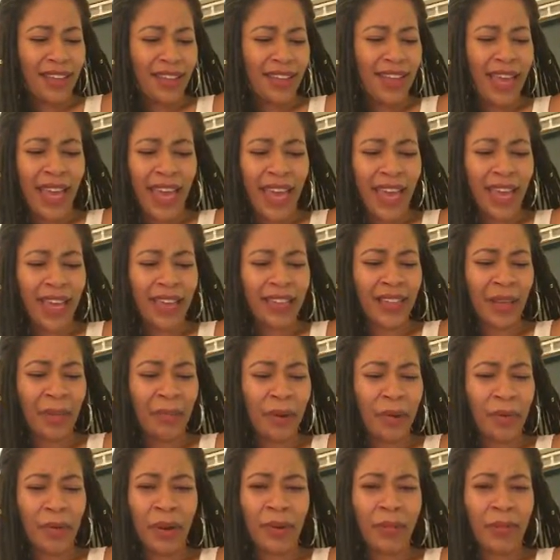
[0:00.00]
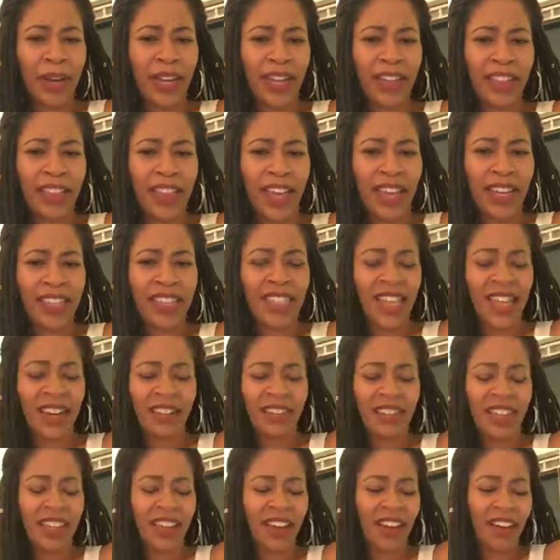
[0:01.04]
Yeah, let me reread that because I
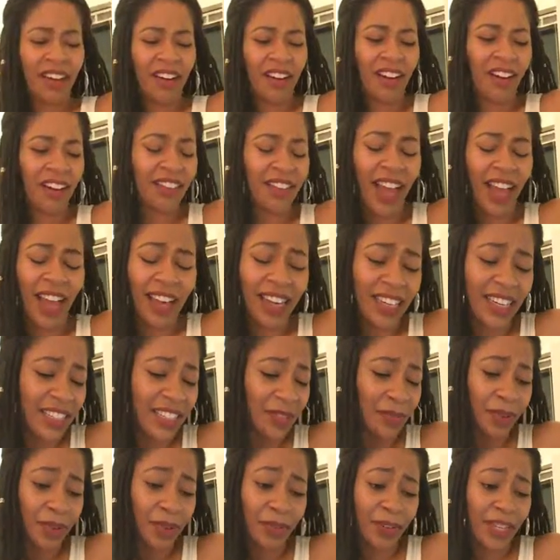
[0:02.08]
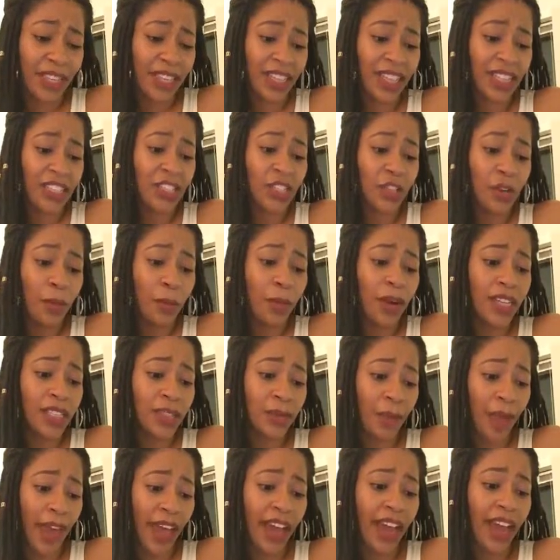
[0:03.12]
don't think I need to reread this. 2
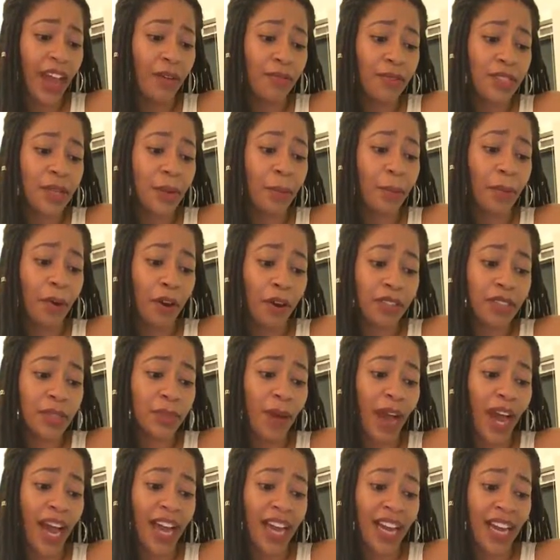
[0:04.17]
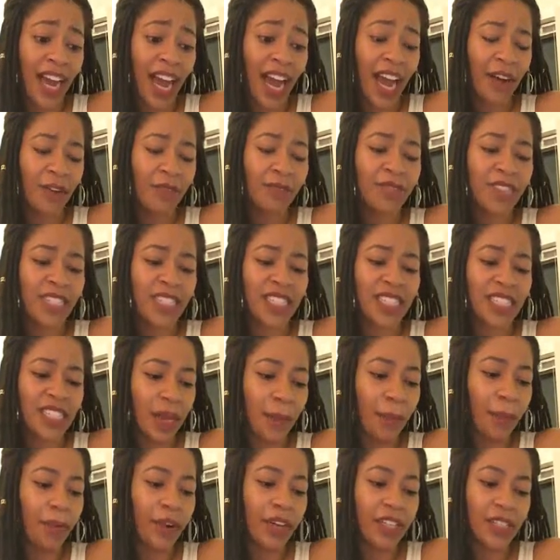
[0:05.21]
months back, I was approached by a guy who's in
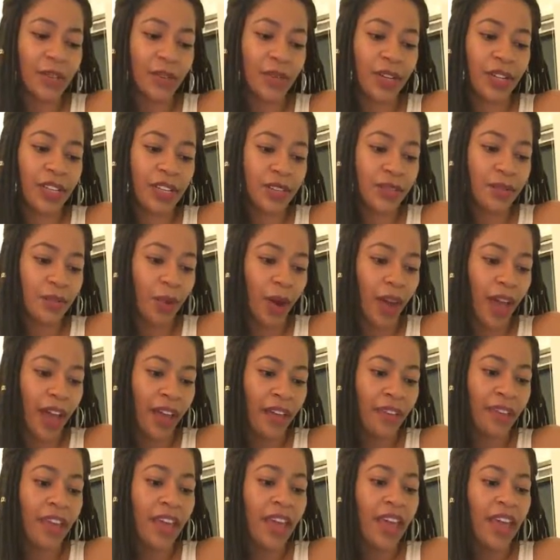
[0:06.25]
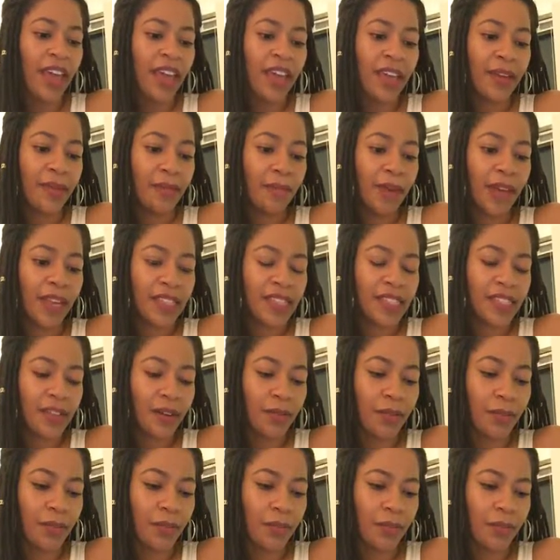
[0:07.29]
separation with his wife. He met
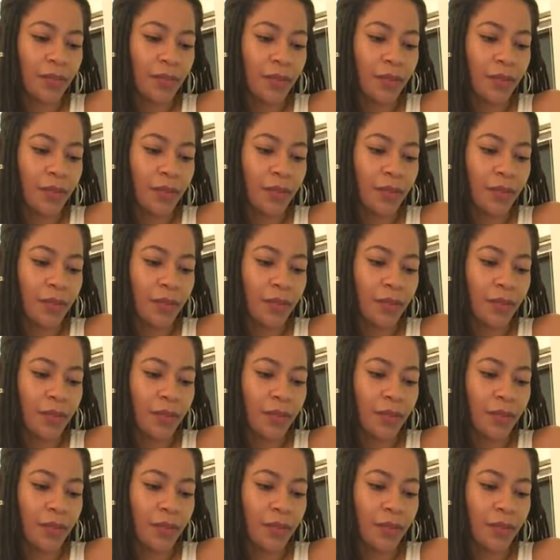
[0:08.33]
someone,